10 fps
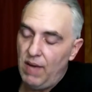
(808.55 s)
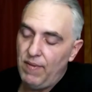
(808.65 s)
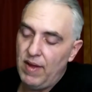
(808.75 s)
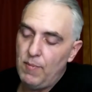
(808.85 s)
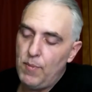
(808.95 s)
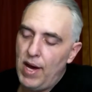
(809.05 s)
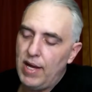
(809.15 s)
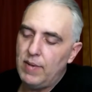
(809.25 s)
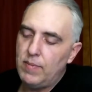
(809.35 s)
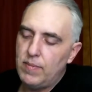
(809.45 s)
of them
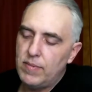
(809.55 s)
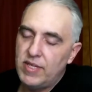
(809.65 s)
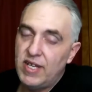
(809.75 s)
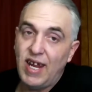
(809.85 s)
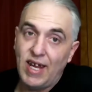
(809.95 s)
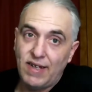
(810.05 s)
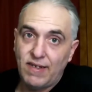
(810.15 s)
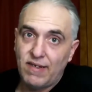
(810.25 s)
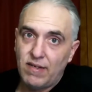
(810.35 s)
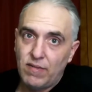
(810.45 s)
buying
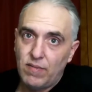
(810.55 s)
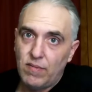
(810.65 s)
tickets,